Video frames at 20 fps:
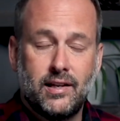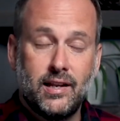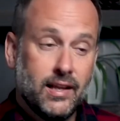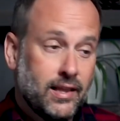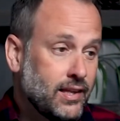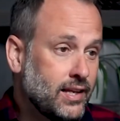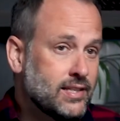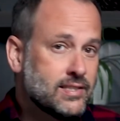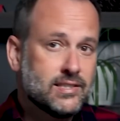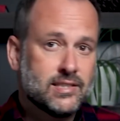And he
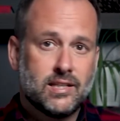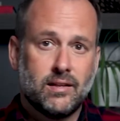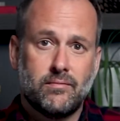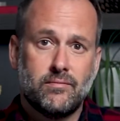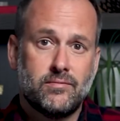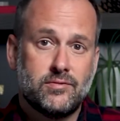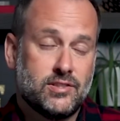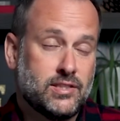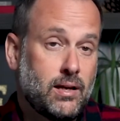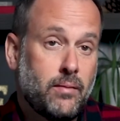lists
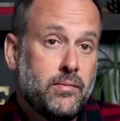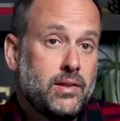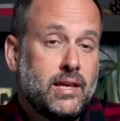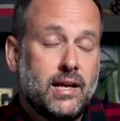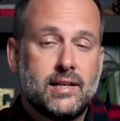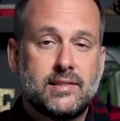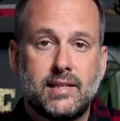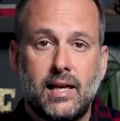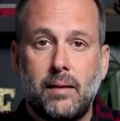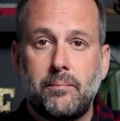some of
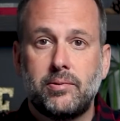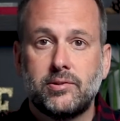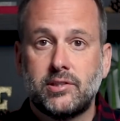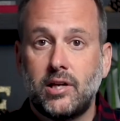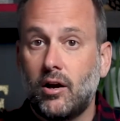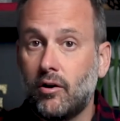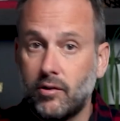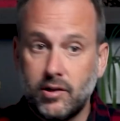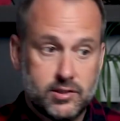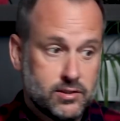the examples
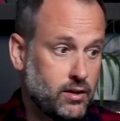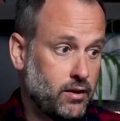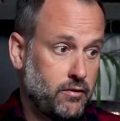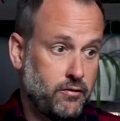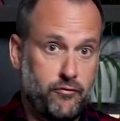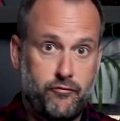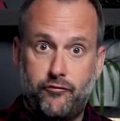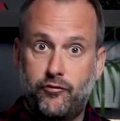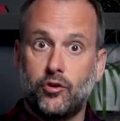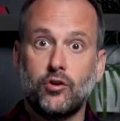out. It's not
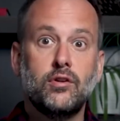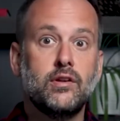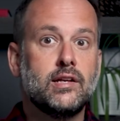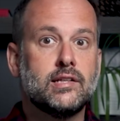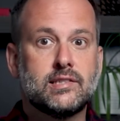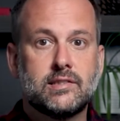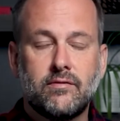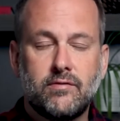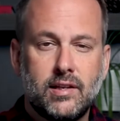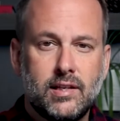a full
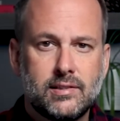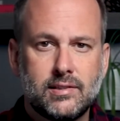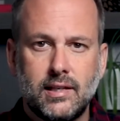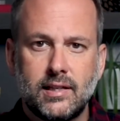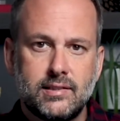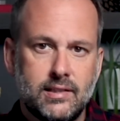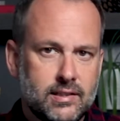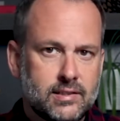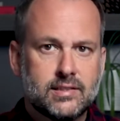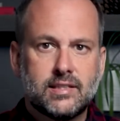list of these
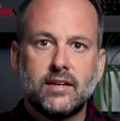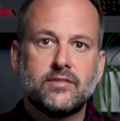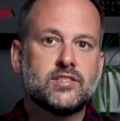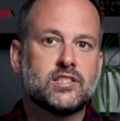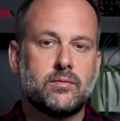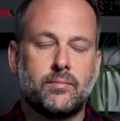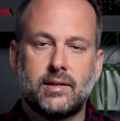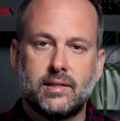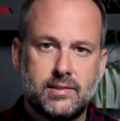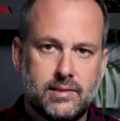things. He just gives
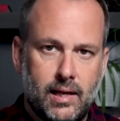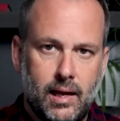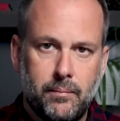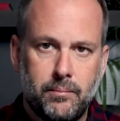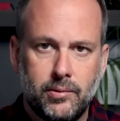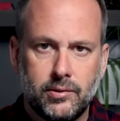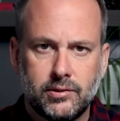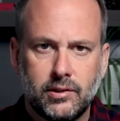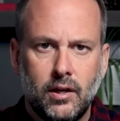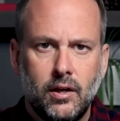some
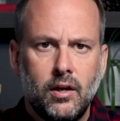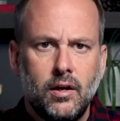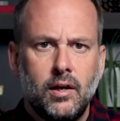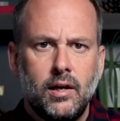examples.